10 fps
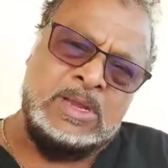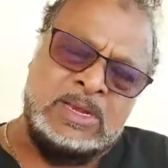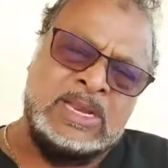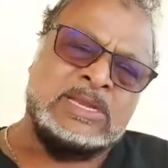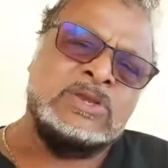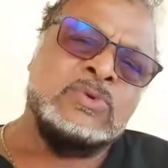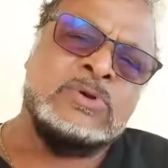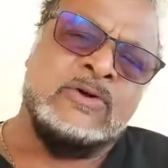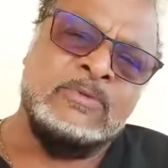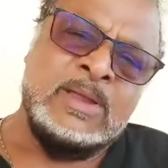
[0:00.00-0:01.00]
in that
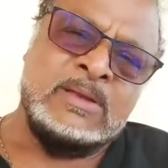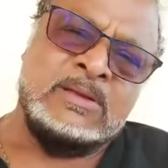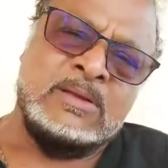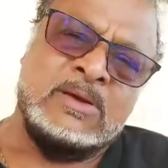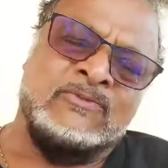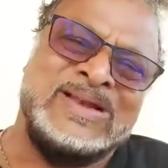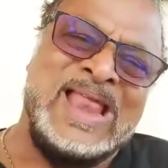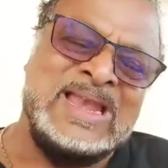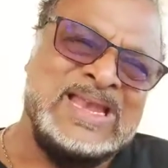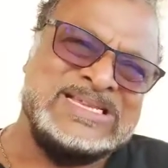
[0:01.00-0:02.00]
new government
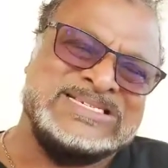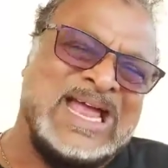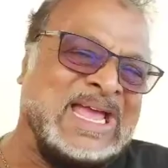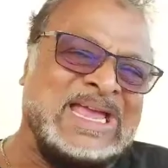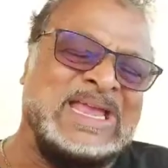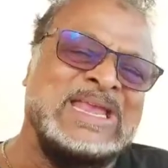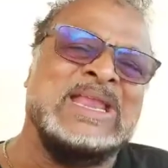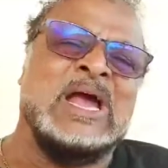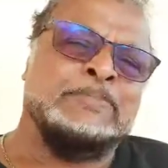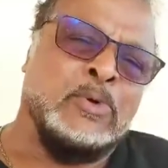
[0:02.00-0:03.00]
of
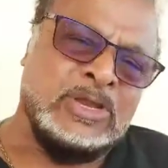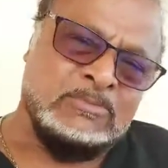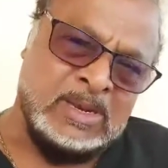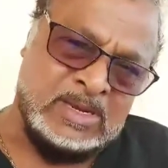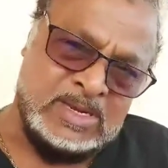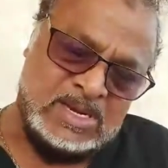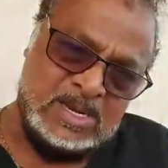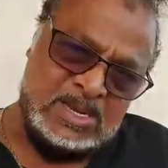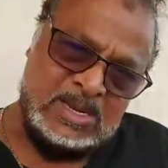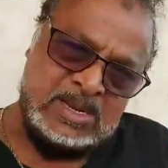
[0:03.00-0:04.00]
clandestine appointment
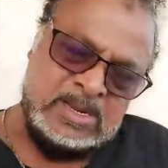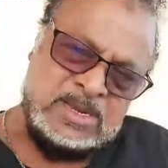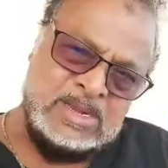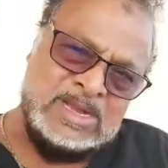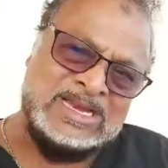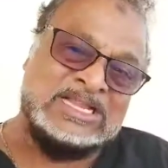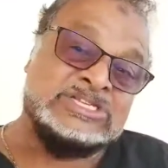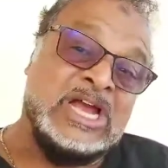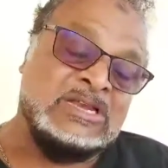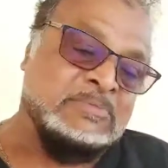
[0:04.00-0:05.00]
and
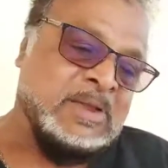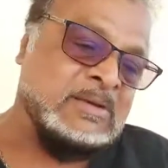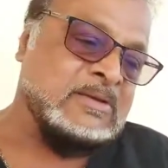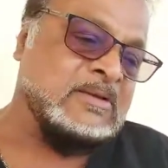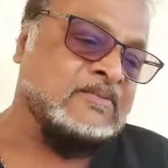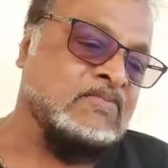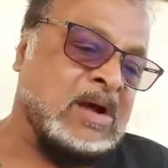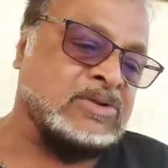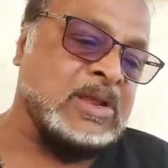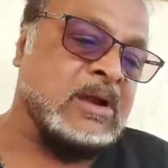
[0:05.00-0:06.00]
enchantment.
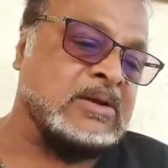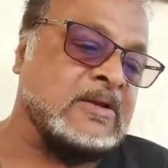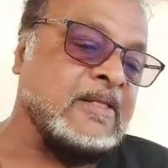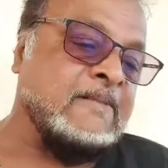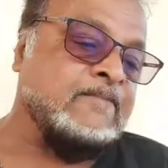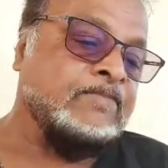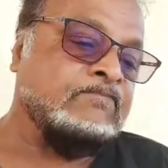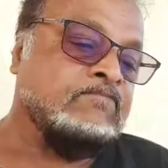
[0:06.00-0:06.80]
Back to the article.